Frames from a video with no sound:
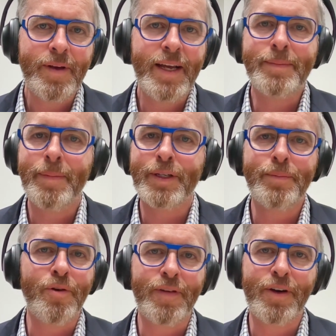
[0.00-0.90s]
It's much
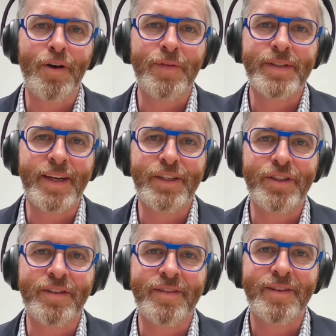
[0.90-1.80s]
more of a
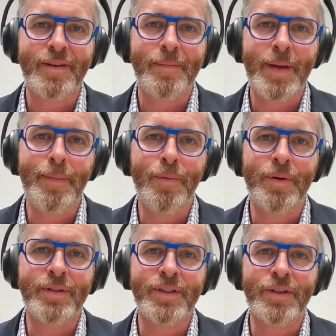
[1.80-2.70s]
conversation. People
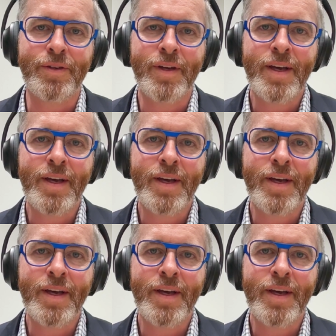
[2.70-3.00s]
want to